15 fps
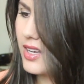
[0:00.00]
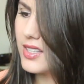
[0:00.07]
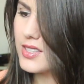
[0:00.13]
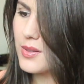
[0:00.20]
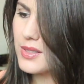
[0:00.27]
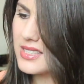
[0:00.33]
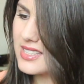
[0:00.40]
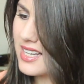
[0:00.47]

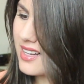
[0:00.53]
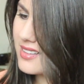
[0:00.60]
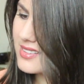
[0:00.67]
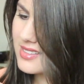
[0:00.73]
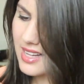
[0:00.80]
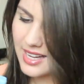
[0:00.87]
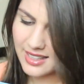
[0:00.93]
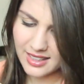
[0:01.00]
So it
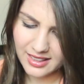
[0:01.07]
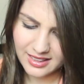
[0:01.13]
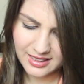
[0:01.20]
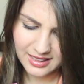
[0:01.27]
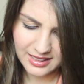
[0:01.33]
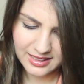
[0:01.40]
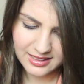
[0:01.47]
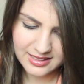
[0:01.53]
sounds like
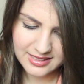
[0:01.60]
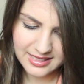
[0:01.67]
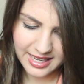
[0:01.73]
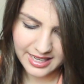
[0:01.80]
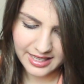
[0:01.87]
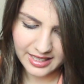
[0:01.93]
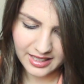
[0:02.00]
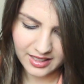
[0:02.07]
it is
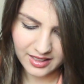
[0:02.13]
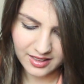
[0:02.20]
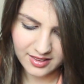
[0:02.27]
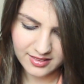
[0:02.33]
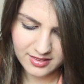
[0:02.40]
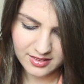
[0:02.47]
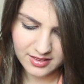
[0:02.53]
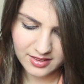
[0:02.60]

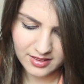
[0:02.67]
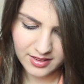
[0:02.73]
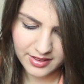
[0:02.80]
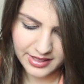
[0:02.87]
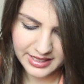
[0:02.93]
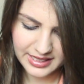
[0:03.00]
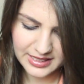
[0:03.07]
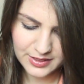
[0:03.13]

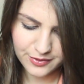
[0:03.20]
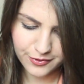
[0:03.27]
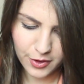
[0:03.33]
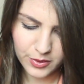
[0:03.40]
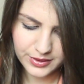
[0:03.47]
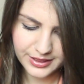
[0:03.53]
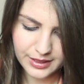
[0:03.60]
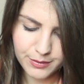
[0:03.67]
an
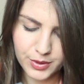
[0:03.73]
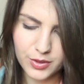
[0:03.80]
exfoliant,